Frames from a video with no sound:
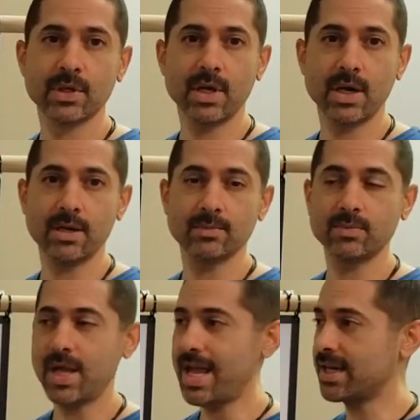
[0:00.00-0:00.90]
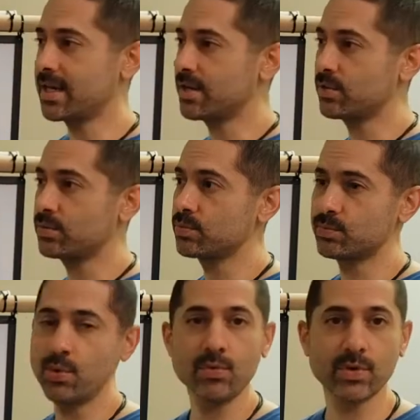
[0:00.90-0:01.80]
and it'll
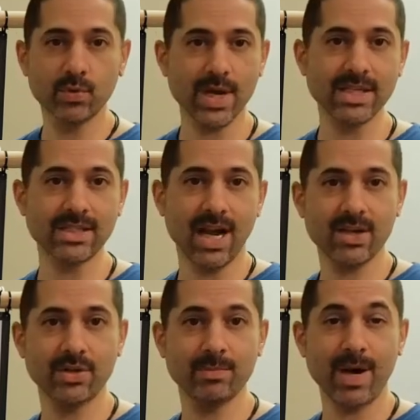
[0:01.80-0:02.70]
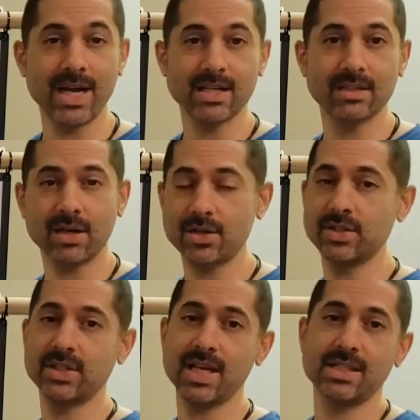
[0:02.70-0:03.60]
move the waste out of your body. Large
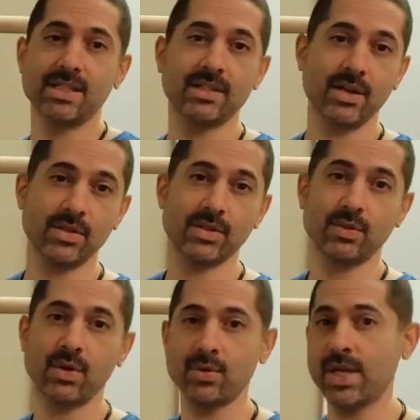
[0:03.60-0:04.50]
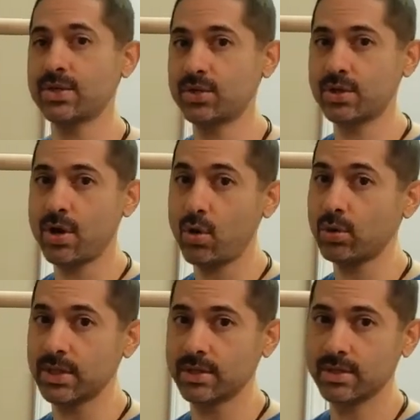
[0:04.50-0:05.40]
intestine is also known as your
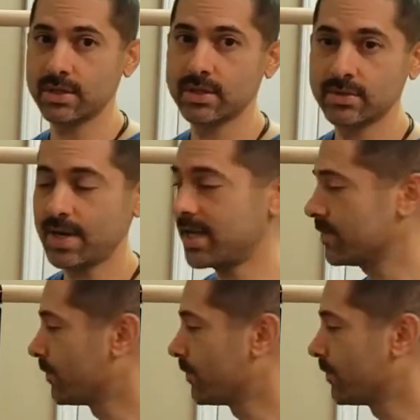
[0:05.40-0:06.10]
colon, right?